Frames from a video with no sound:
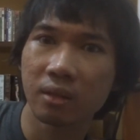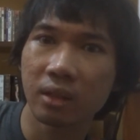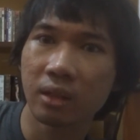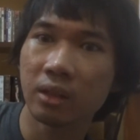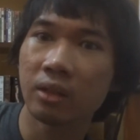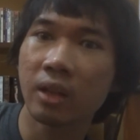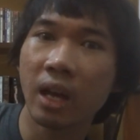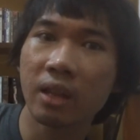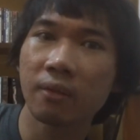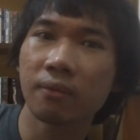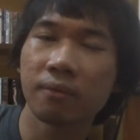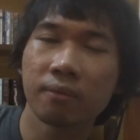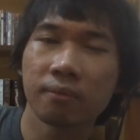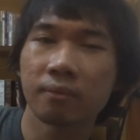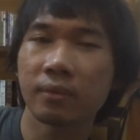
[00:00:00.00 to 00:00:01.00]
you
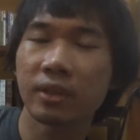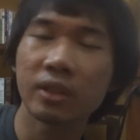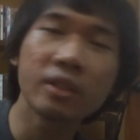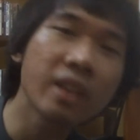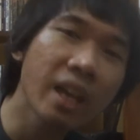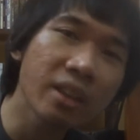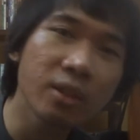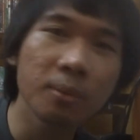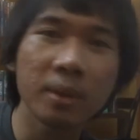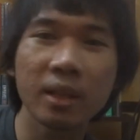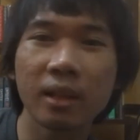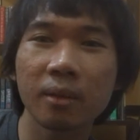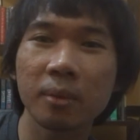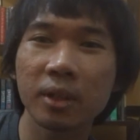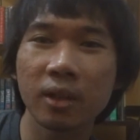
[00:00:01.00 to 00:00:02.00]
get to be a
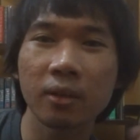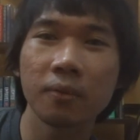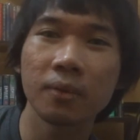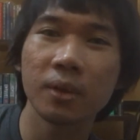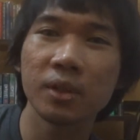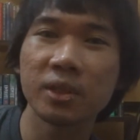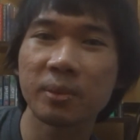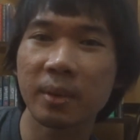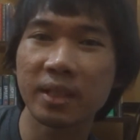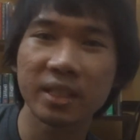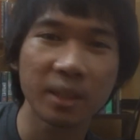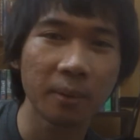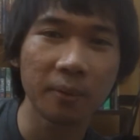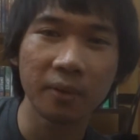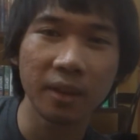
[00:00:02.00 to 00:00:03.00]
little bit confused by
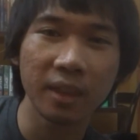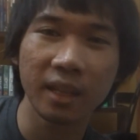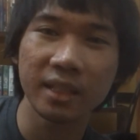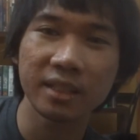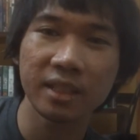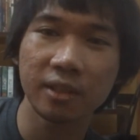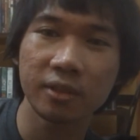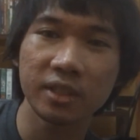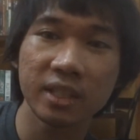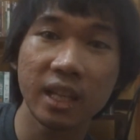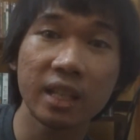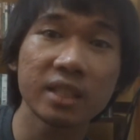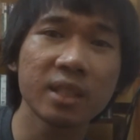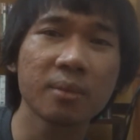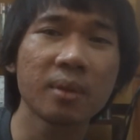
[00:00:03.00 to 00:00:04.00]
some of the things that they're
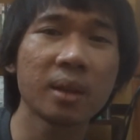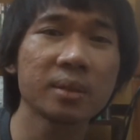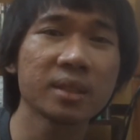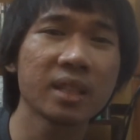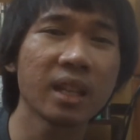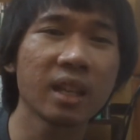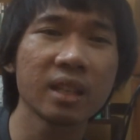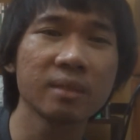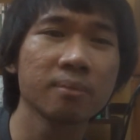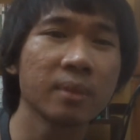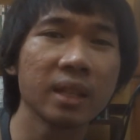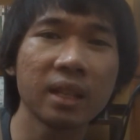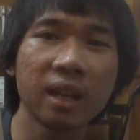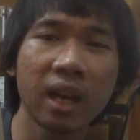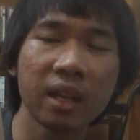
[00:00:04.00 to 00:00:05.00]
saying. Sometimes they can
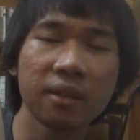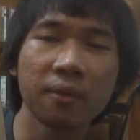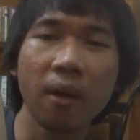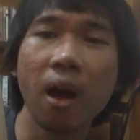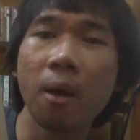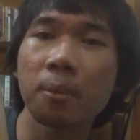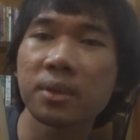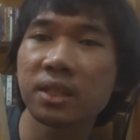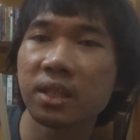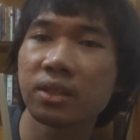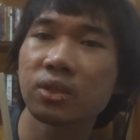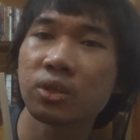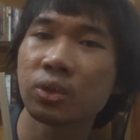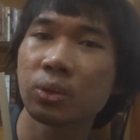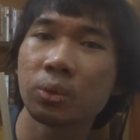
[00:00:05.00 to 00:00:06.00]
be kind of
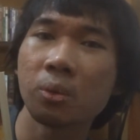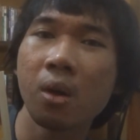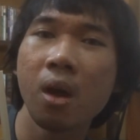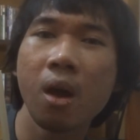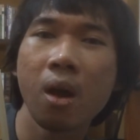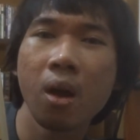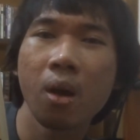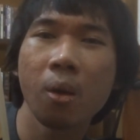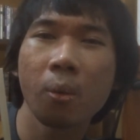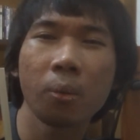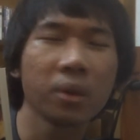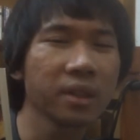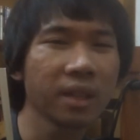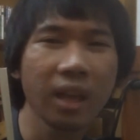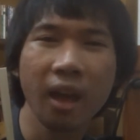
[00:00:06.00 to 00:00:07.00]
opposite to
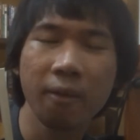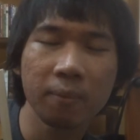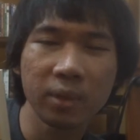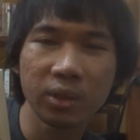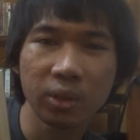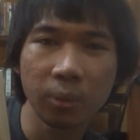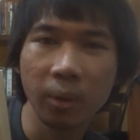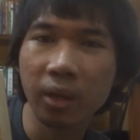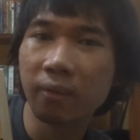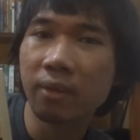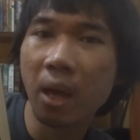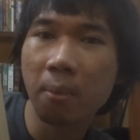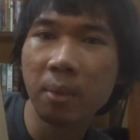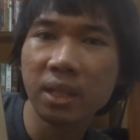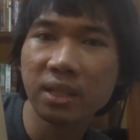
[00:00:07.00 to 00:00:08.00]
what they have been doing, if
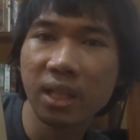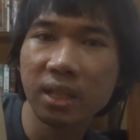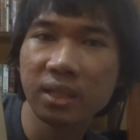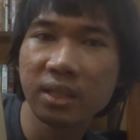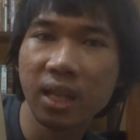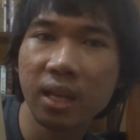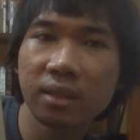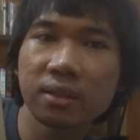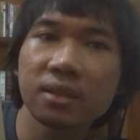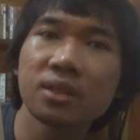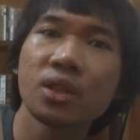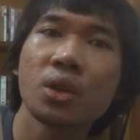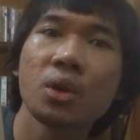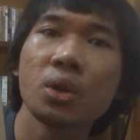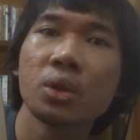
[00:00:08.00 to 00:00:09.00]
that makes any
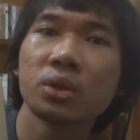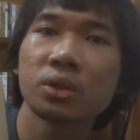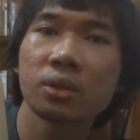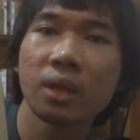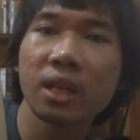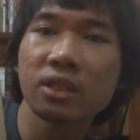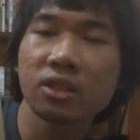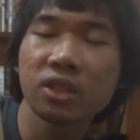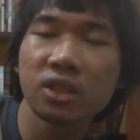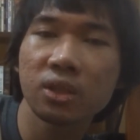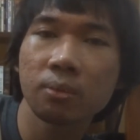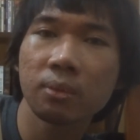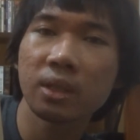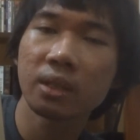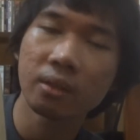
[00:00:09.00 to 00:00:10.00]
sense. So that just to
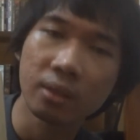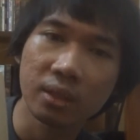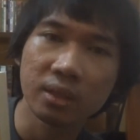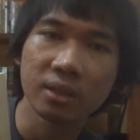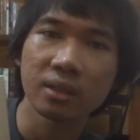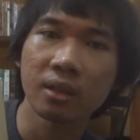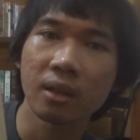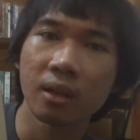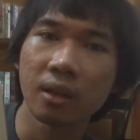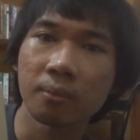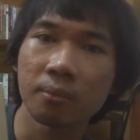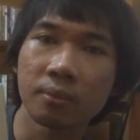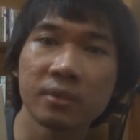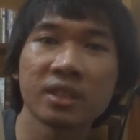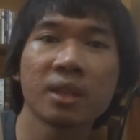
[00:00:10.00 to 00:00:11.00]
me is
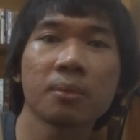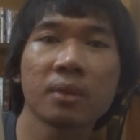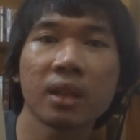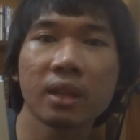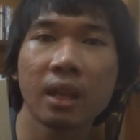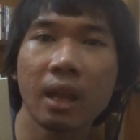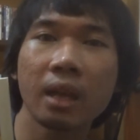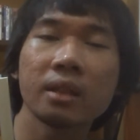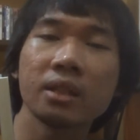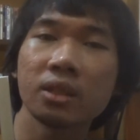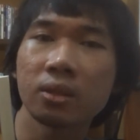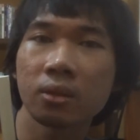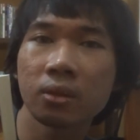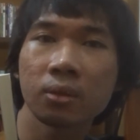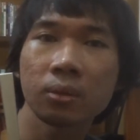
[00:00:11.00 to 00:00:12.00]
something that I need
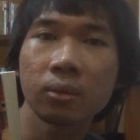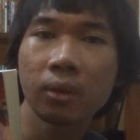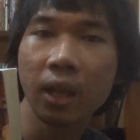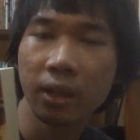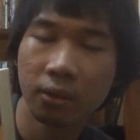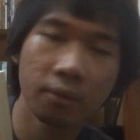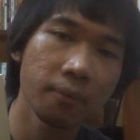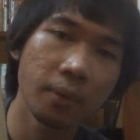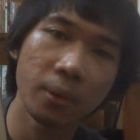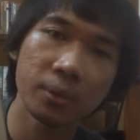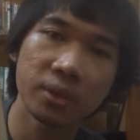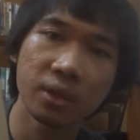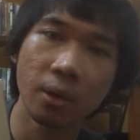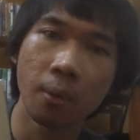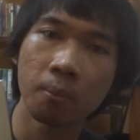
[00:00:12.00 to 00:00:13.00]
to let you
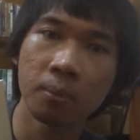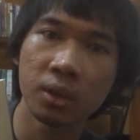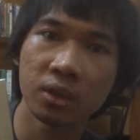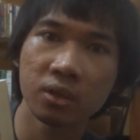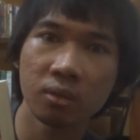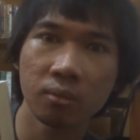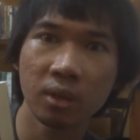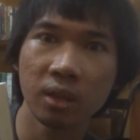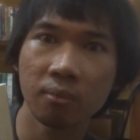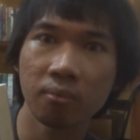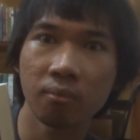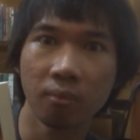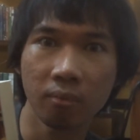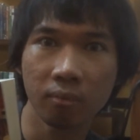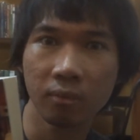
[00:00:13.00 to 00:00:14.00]
folks know. But to me,
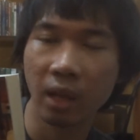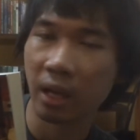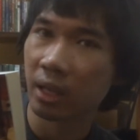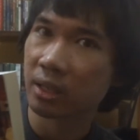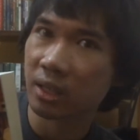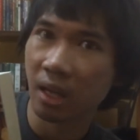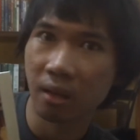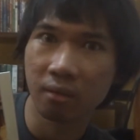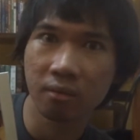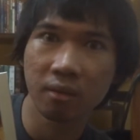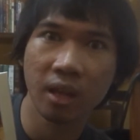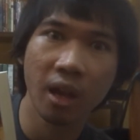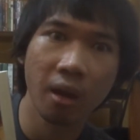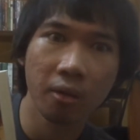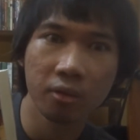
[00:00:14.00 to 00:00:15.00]
like I said,
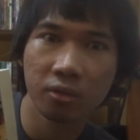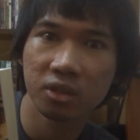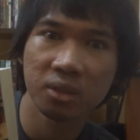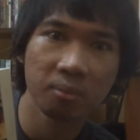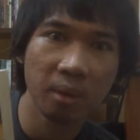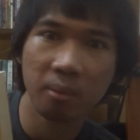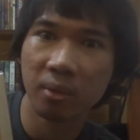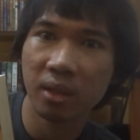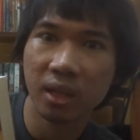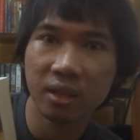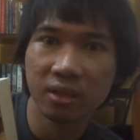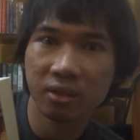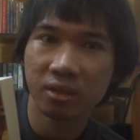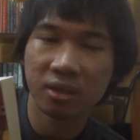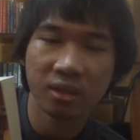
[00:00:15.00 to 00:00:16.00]
characters, maybe
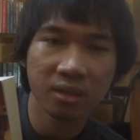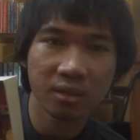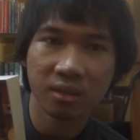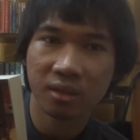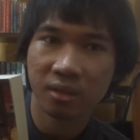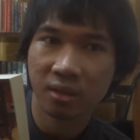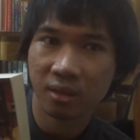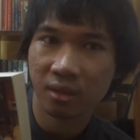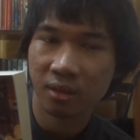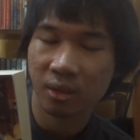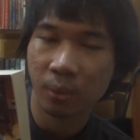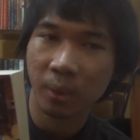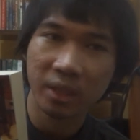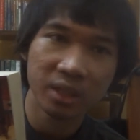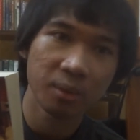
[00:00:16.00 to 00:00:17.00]
that's just the
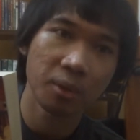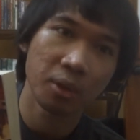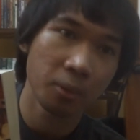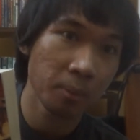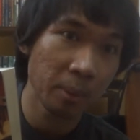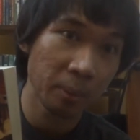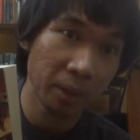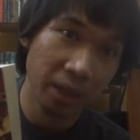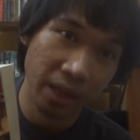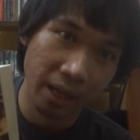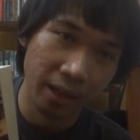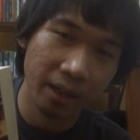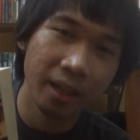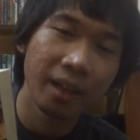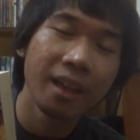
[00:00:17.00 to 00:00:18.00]
way some other people
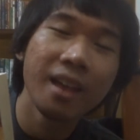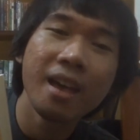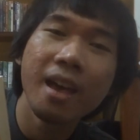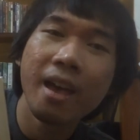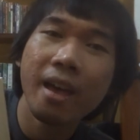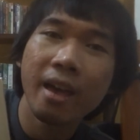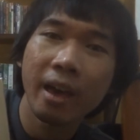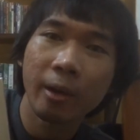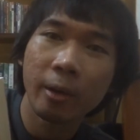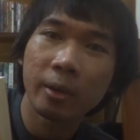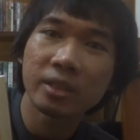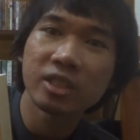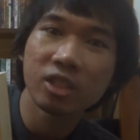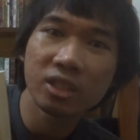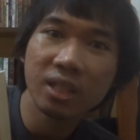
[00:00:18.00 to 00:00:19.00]
think.
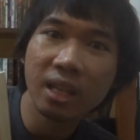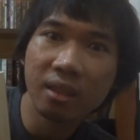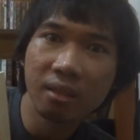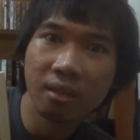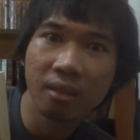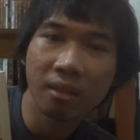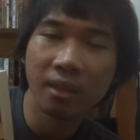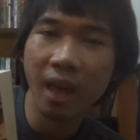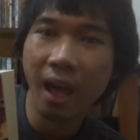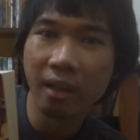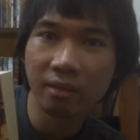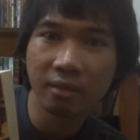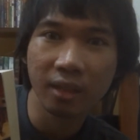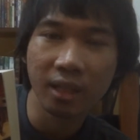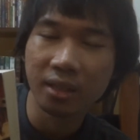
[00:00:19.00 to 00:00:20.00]
It's just that
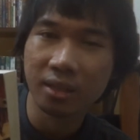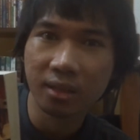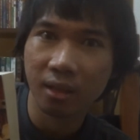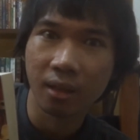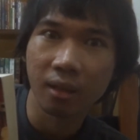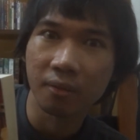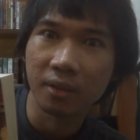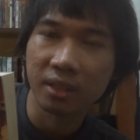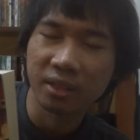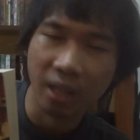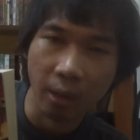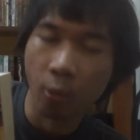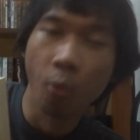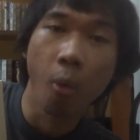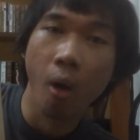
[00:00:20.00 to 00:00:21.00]
insta-love that's
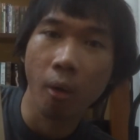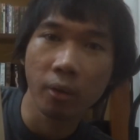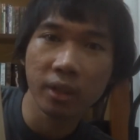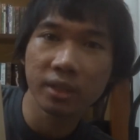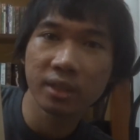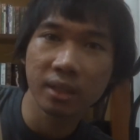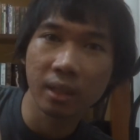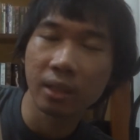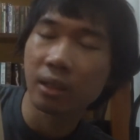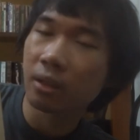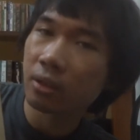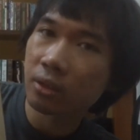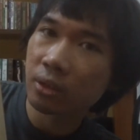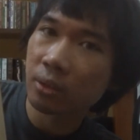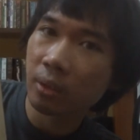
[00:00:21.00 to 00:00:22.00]
like, whoa, that's a
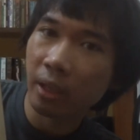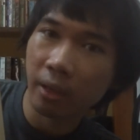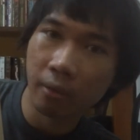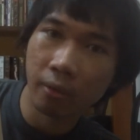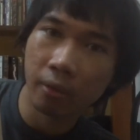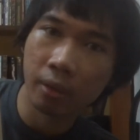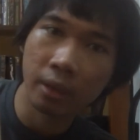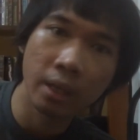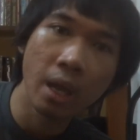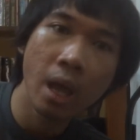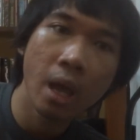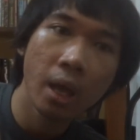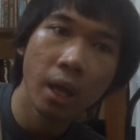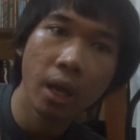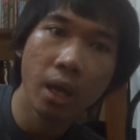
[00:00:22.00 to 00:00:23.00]
little too like early.
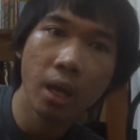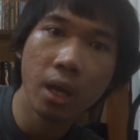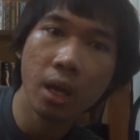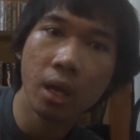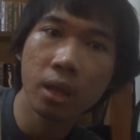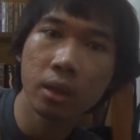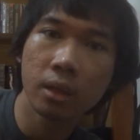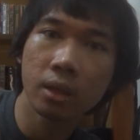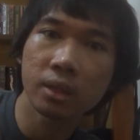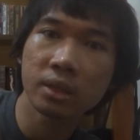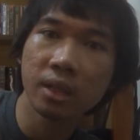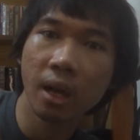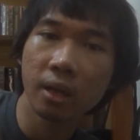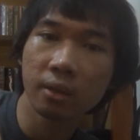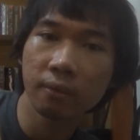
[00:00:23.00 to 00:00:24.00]
And it's
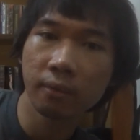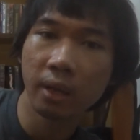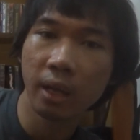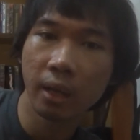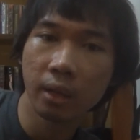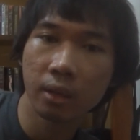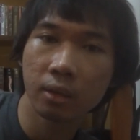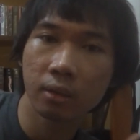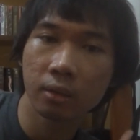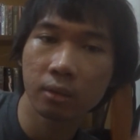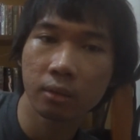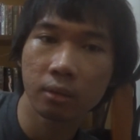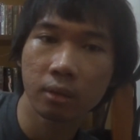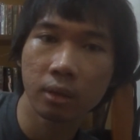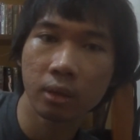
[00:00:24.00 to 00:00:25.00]
kind of like,
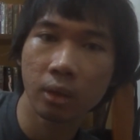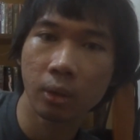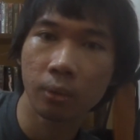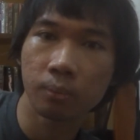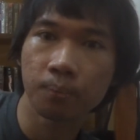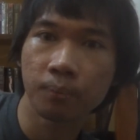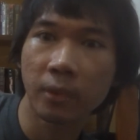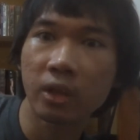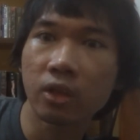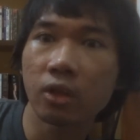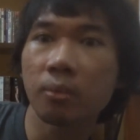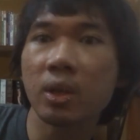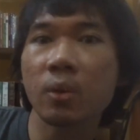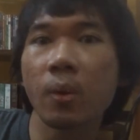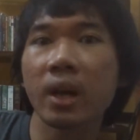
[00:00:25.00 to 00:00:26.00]
you know, it
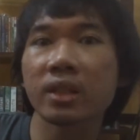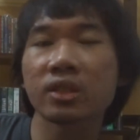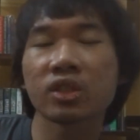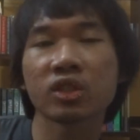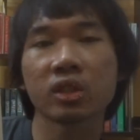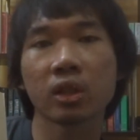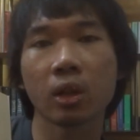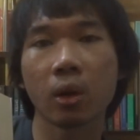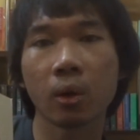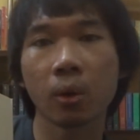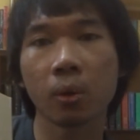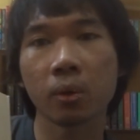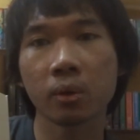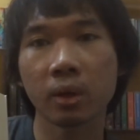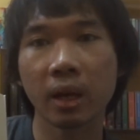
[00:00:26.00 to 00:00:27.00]
could be quite
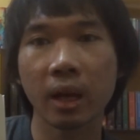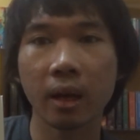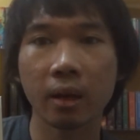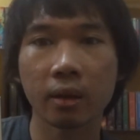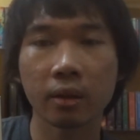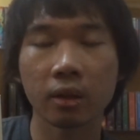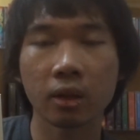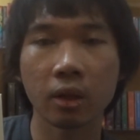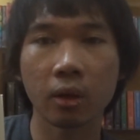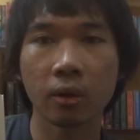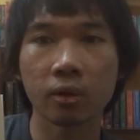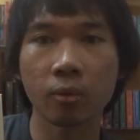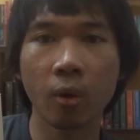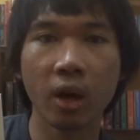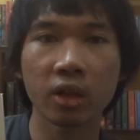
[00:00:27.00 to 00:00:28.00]
slow, you know,
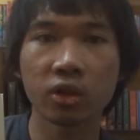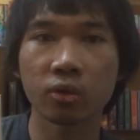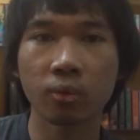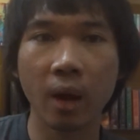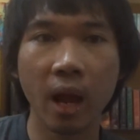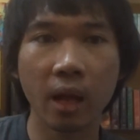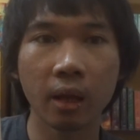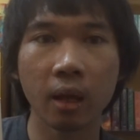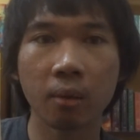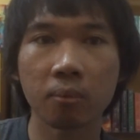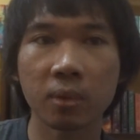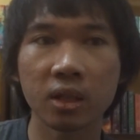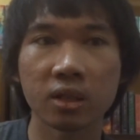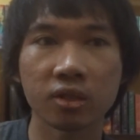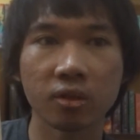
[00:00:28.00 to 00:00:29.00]
and quite dragging,
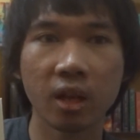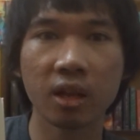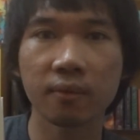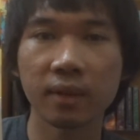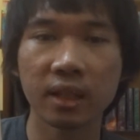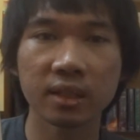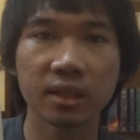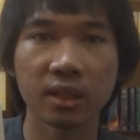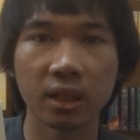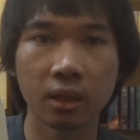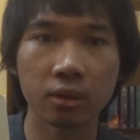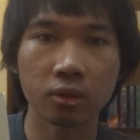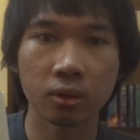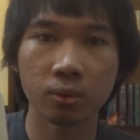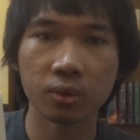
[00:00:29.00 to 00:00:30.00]
because you're kind of like
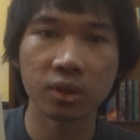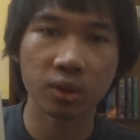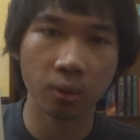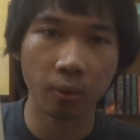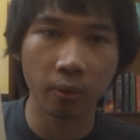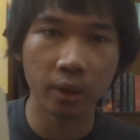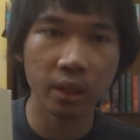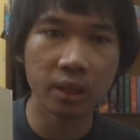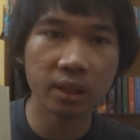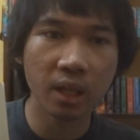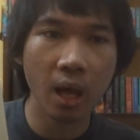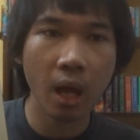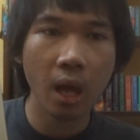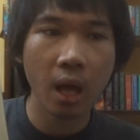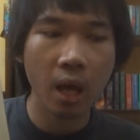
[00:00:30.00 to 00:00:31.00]
seeing two stories.
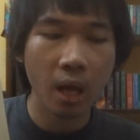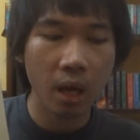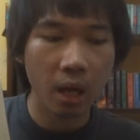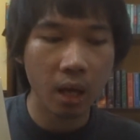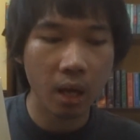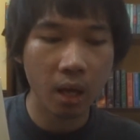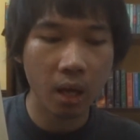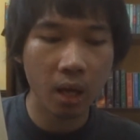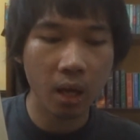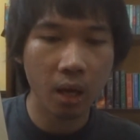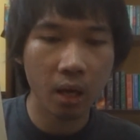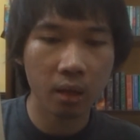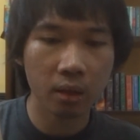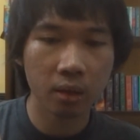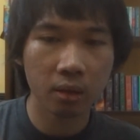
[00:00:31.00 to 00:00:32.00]

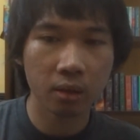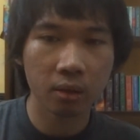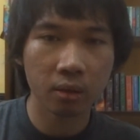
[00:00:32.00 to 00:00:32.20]
And